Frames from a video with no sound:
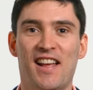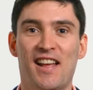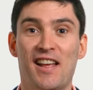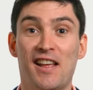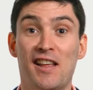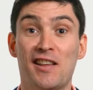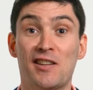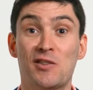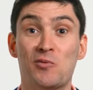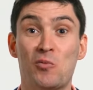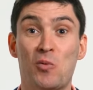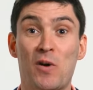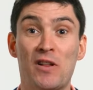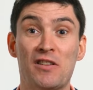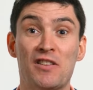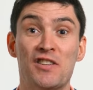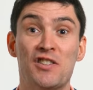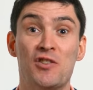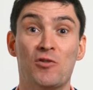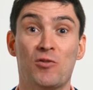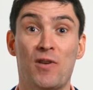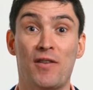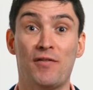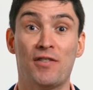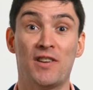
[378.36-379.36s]
As well
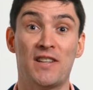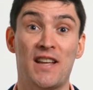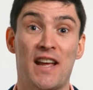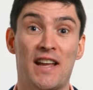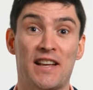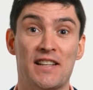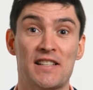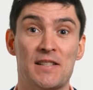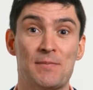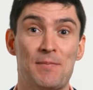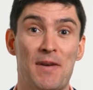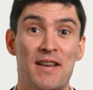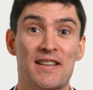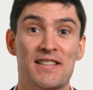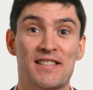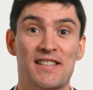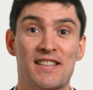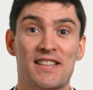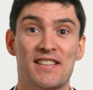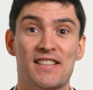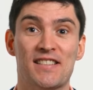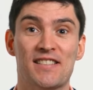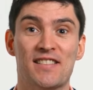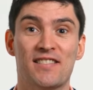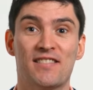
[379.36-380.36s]
as your everyday
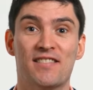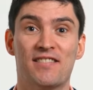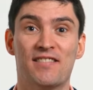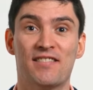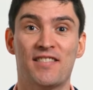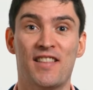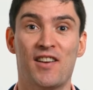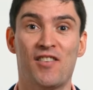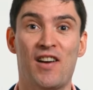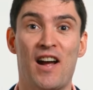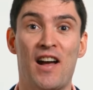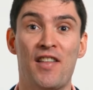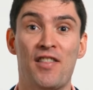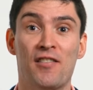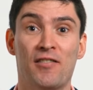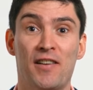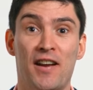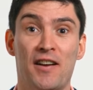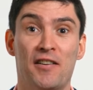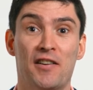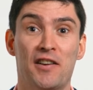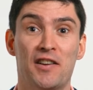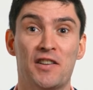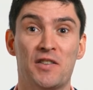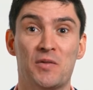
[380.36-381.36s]
expenses, there are other
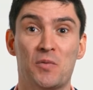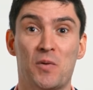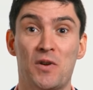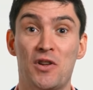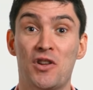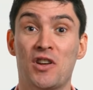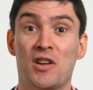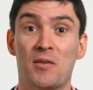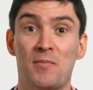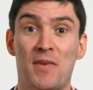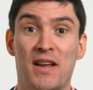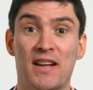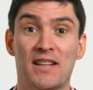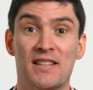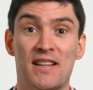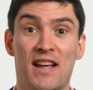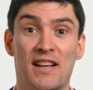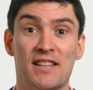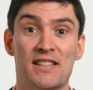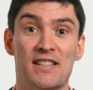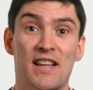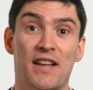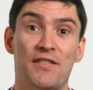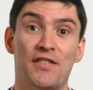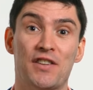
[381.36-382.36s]
areas where you can make
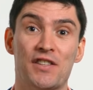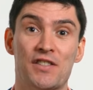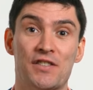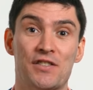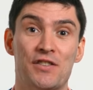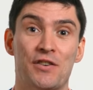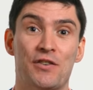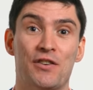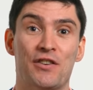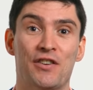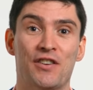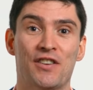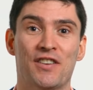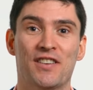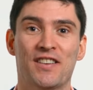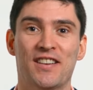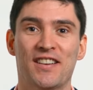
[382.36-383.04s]
tax savings too.